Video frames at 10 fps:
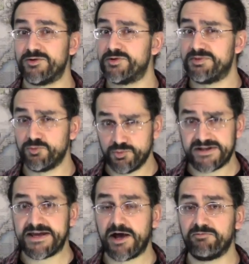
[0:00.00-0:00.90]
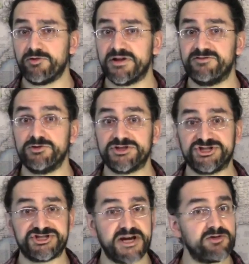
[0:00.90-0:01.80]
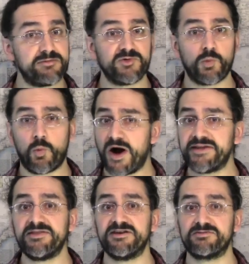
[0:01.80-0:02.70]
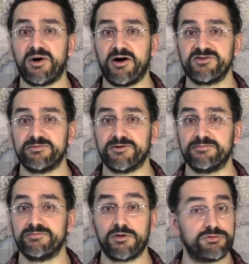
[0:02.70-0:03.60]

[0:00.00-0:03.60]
it would be really helpful if you could share them as widely as possible.